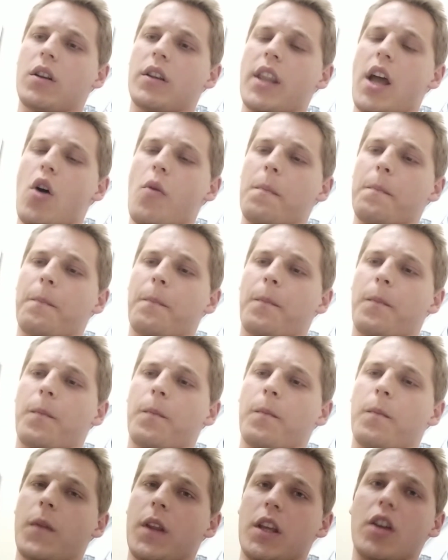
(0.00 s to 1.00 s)
Now,
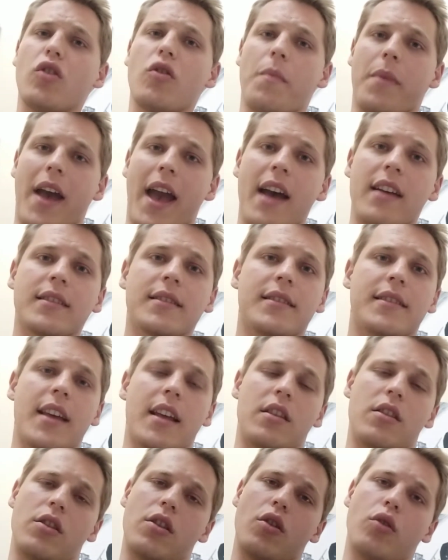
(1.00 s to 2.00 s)
Europe has
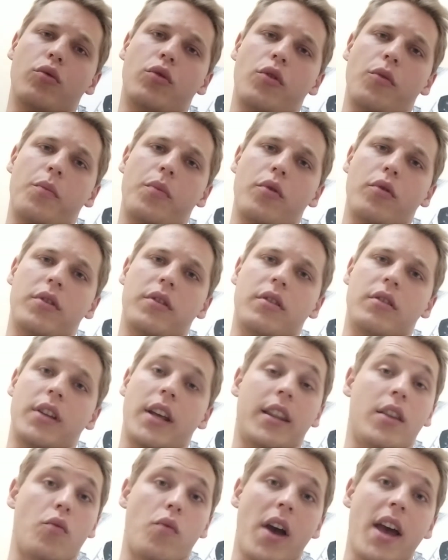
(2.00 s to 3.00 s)
said no to Putin,
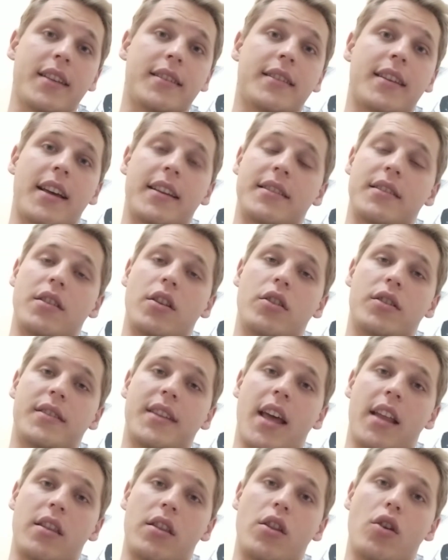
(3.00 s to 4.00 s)
and the West has
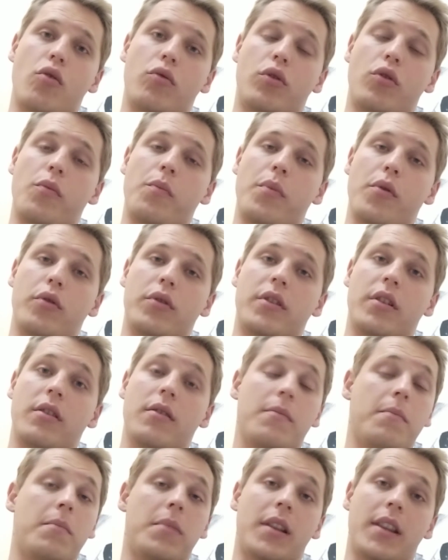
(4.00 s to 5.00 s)
said no to
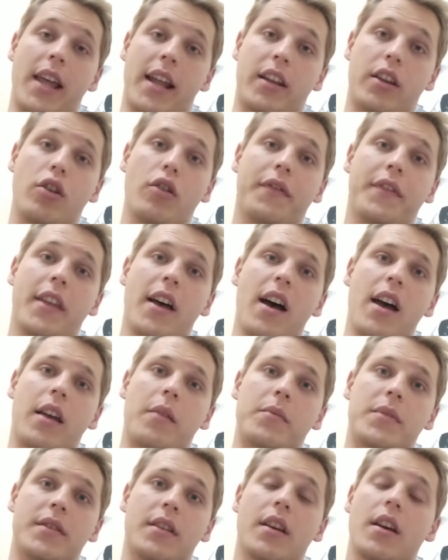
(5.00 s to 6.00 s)
Putin plenty of
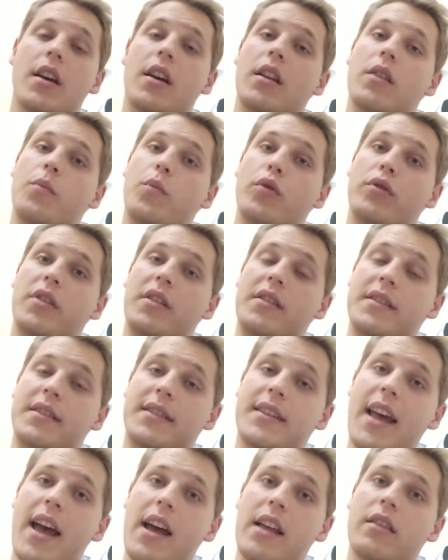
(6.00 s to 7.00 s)
times. Putin
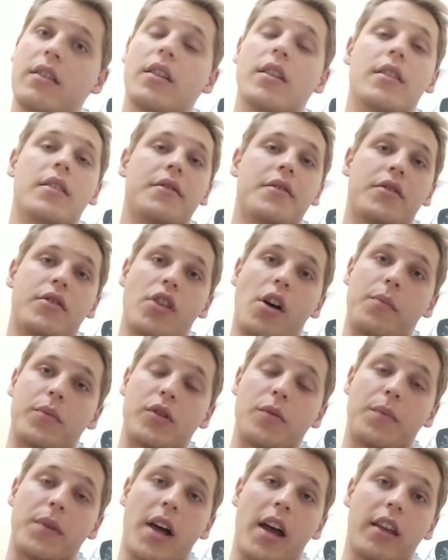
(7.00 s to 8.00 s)
said, stop
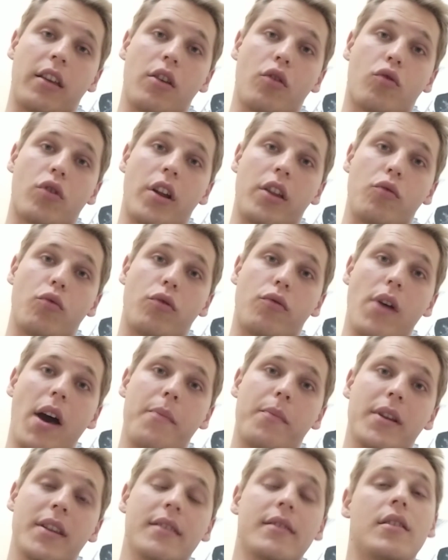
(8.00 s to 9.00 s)
supplying Ukraine with
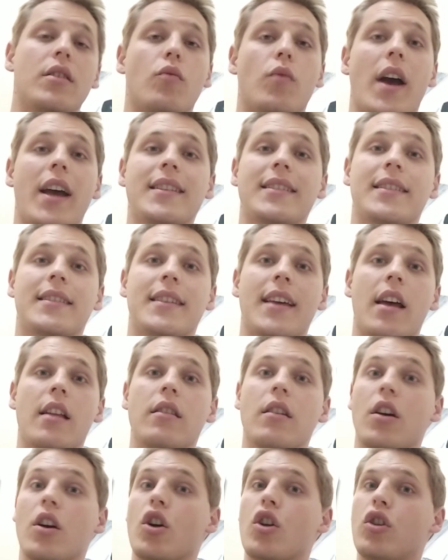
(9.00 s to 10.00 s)
weapons. The West
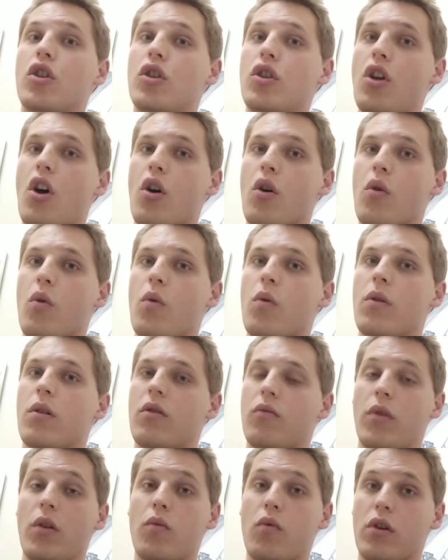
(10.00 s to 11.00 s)
said, no,
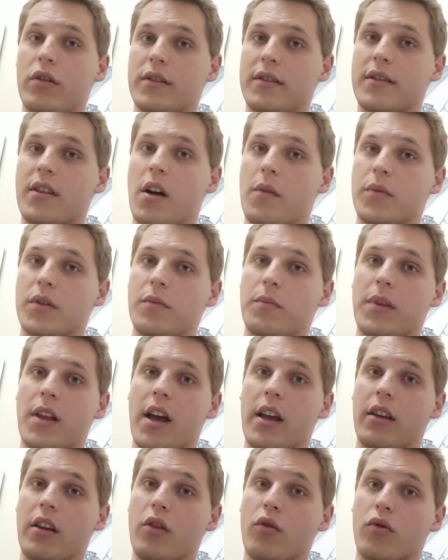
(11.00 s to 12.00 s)
we won't stop
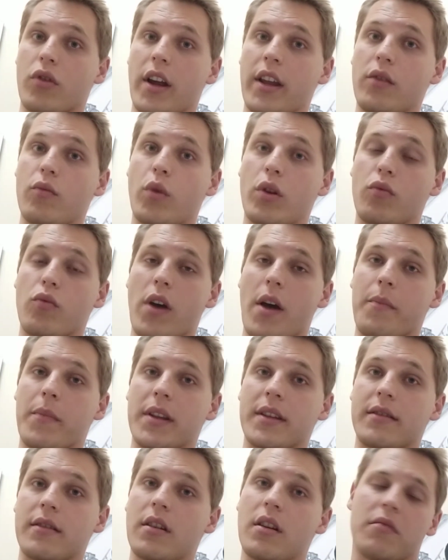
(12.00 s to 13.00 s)
supplying Ukraine with
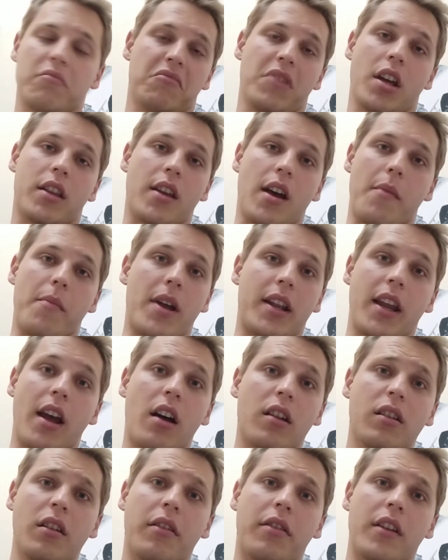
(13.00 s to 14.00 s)
weapons. And there are many
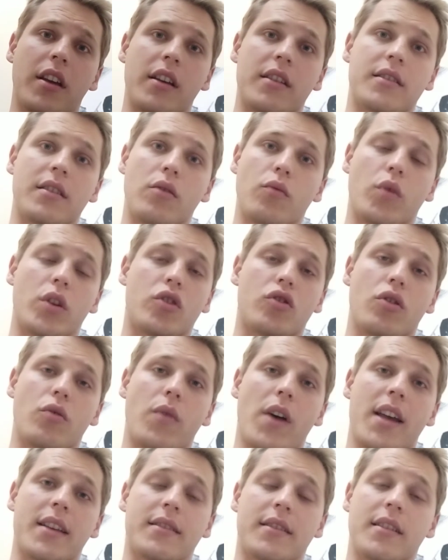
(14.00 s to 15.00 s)
other things in which the
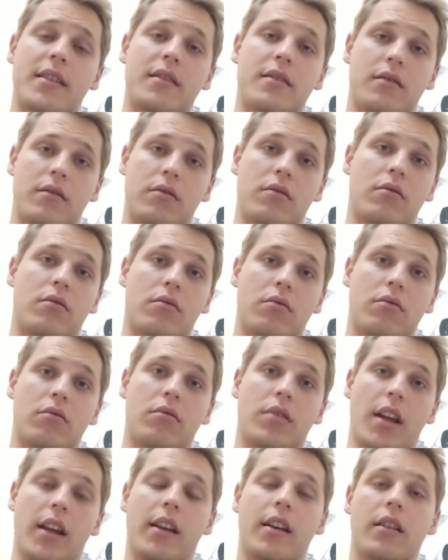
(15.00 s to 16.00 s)
West has
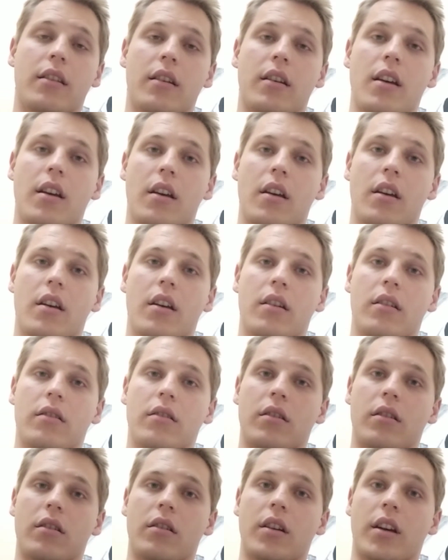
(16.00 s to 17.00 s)
taken
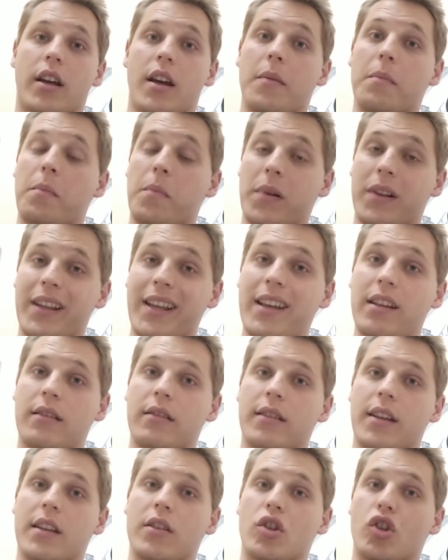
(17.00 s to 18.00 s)
a
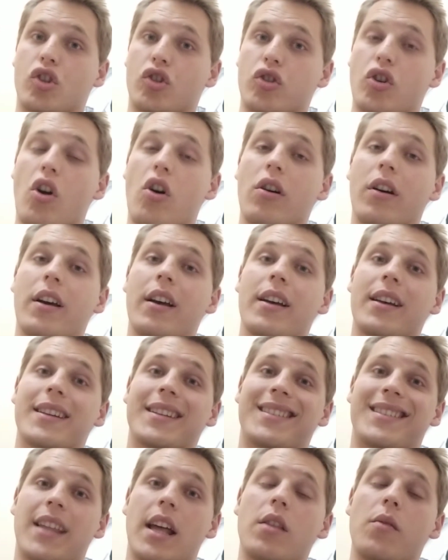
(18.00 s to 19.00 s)
complete and strong
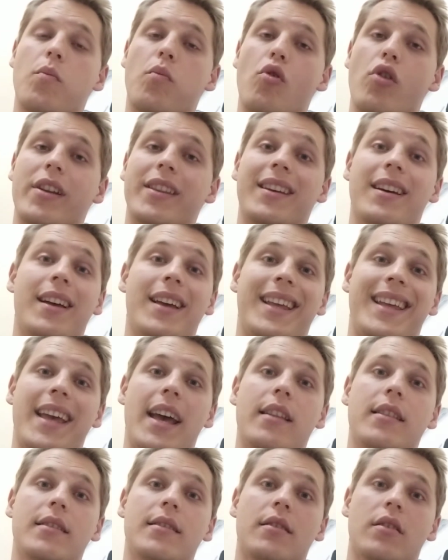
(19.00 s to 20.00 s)
standpoint
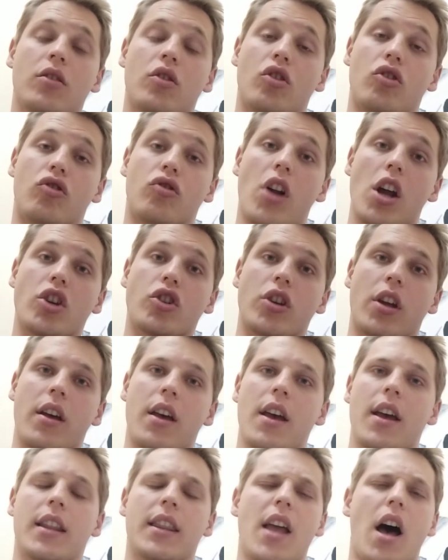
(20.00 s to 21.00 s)
against Russia.
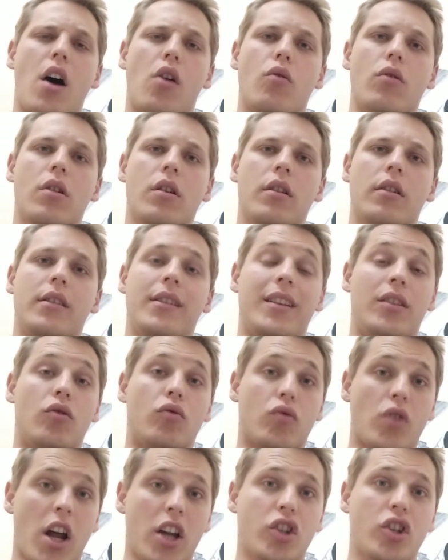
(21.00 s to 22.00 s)
Now, did
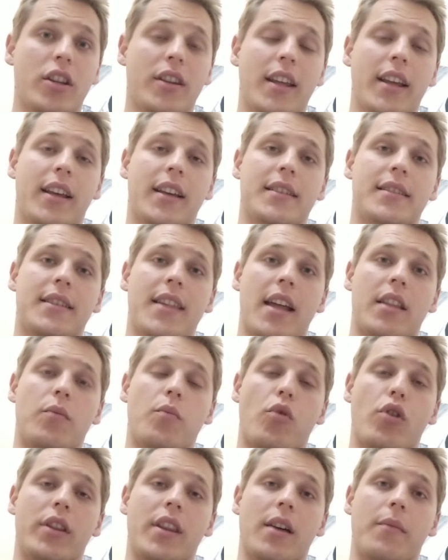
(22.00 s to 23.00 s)
Russia take a
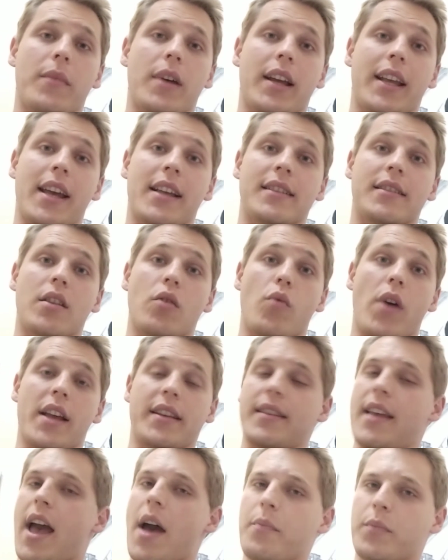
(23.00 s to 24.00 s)
standpoint against the
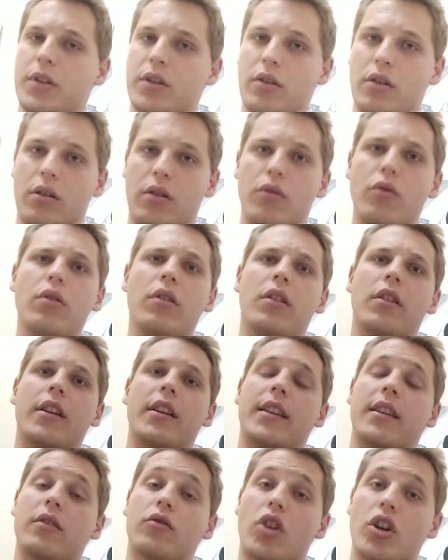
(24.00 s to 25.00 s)
West?
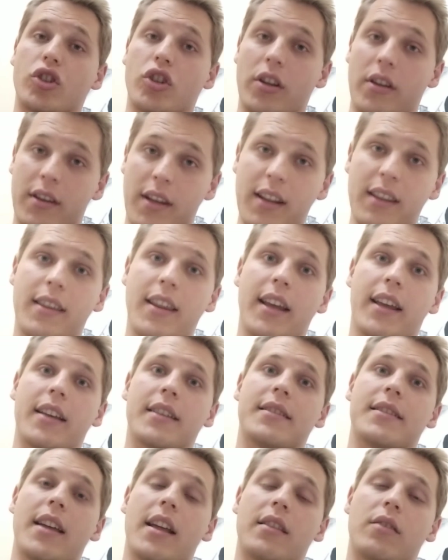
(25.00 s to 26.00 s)
Absolutely, Russia did take
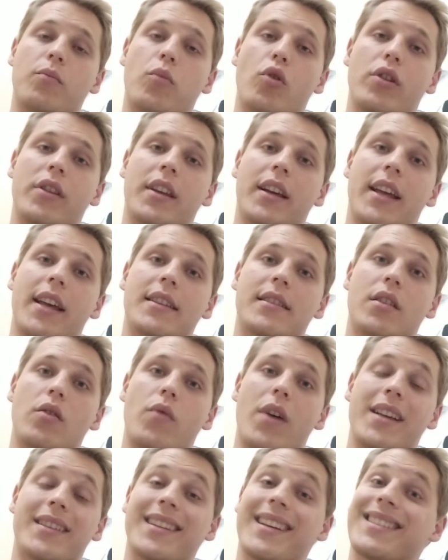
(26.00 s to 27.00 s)
a standpoint against the
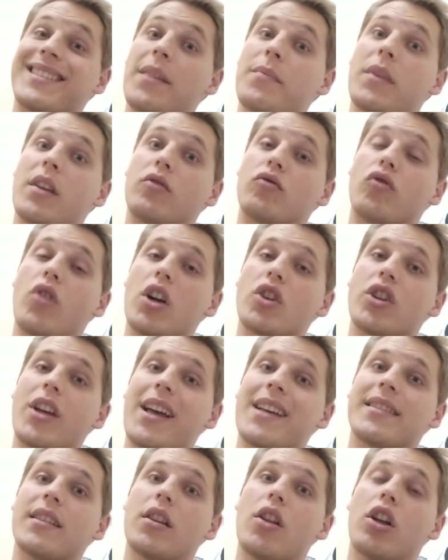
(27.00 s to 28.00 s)
West, except that Russia
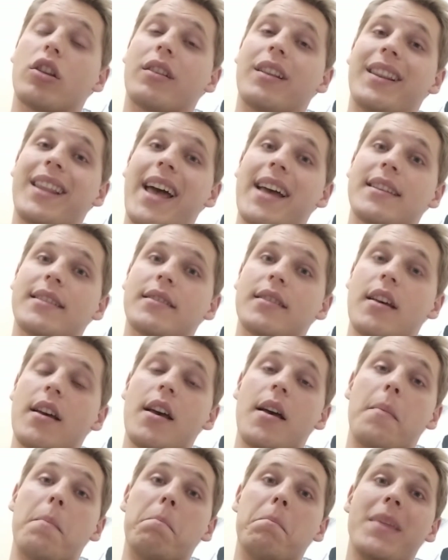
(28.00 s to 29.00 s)
has a lot less
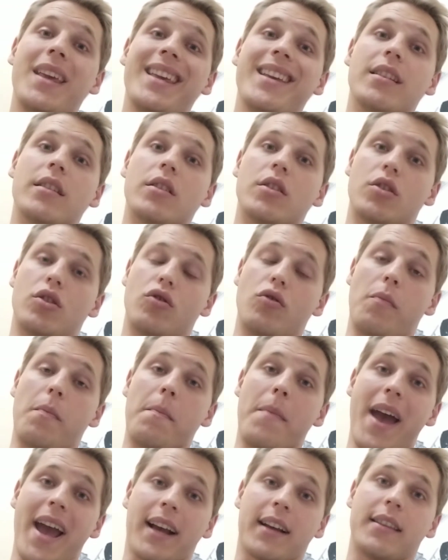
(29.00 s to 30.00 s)
means to
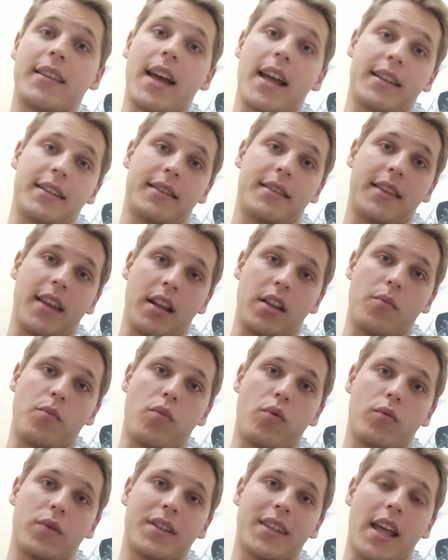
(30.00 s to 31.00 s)
back that
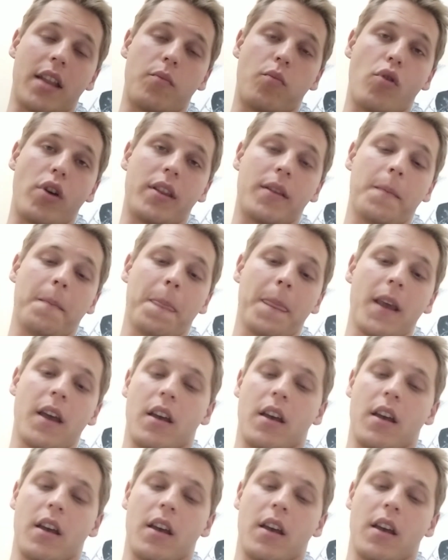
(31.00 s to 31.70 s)
standpoint.